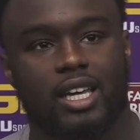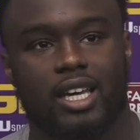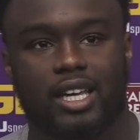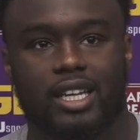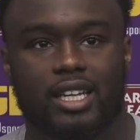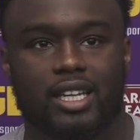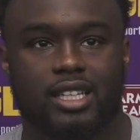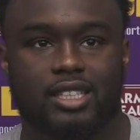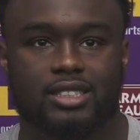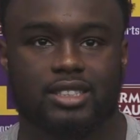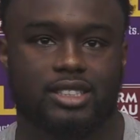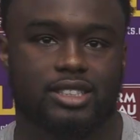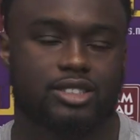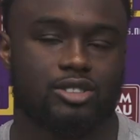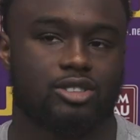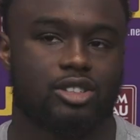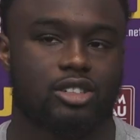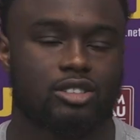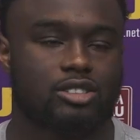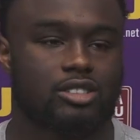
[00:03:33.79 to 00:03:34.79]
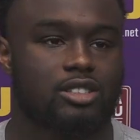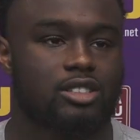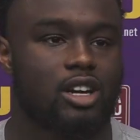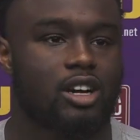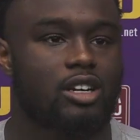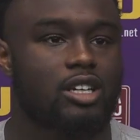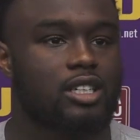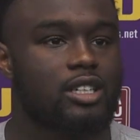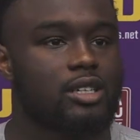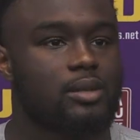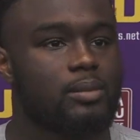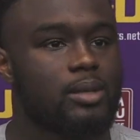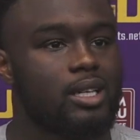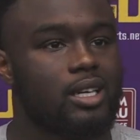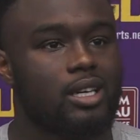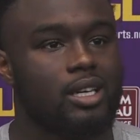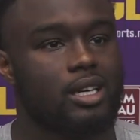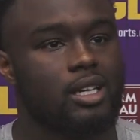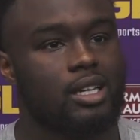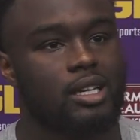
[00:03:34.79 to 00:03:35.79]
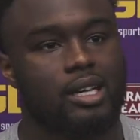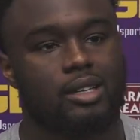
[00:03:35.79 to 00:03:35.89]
and then just, you know, just talking to him again.